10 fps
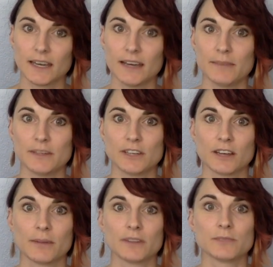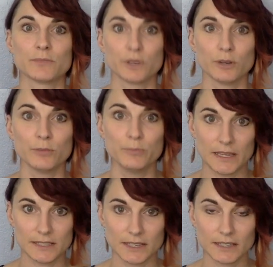and talk about some real
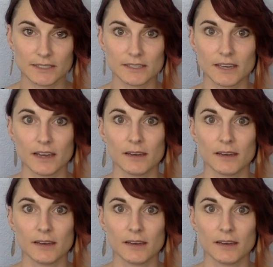basics